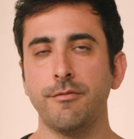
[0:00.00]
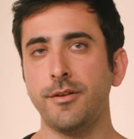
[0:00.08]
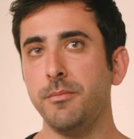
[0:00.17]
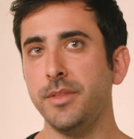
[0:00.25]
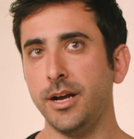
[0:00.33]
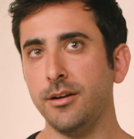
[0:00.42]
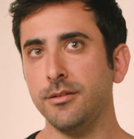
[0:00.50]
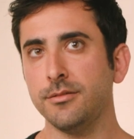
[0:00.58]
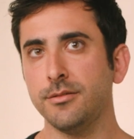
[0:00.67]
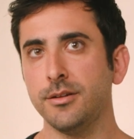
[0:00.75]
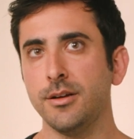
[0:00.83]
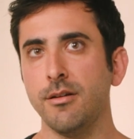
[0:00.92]
From there,
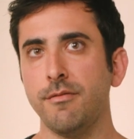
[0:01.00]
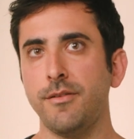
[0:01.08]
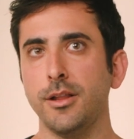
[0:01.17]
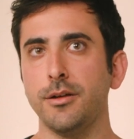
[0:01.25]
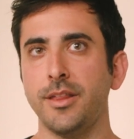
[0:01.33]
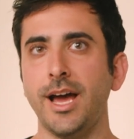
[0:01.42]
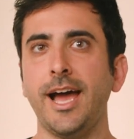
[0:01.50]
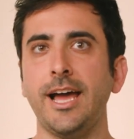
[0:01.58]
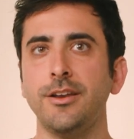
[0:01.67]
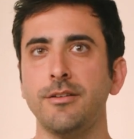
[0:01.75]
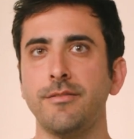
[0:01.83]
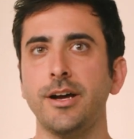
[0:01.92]
follow the
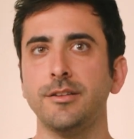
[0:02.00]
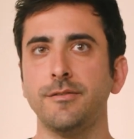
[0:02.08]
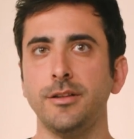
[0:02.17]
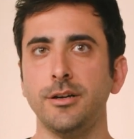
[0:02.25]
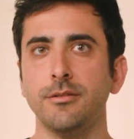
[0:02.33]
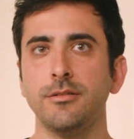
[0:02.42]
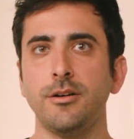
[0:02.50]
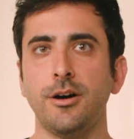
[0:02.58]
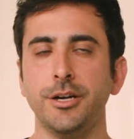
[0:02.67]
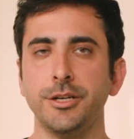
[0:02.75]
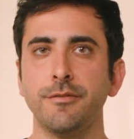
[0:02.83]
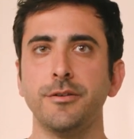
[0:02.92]
Add Device flow
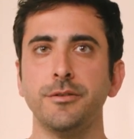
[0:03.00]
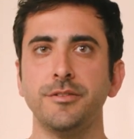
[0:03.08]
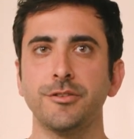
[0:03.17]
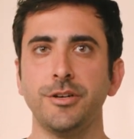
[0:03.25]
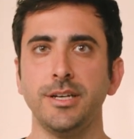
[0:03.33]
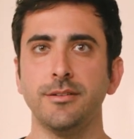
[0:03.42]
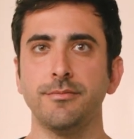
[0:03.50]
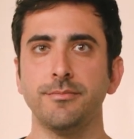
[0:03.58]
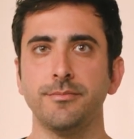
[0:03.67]
on your phone screen.